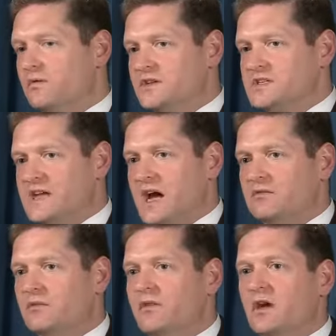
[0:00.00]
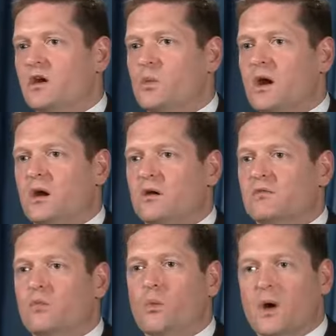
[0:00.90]
the staff are very aware
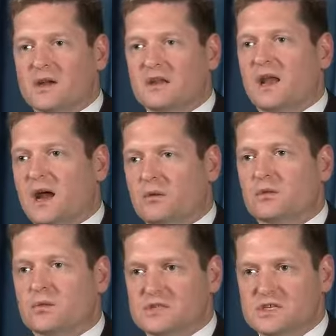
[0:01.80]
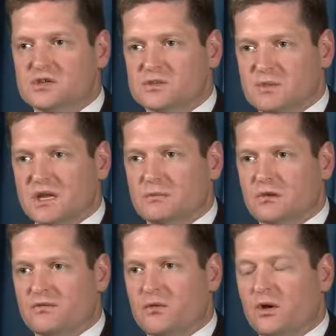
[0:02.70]
of what and how the procedure is being
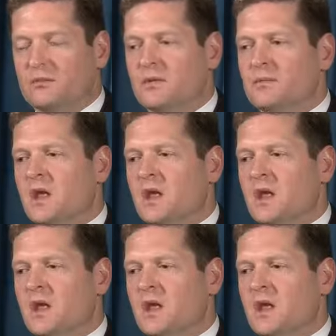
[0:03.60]
performed.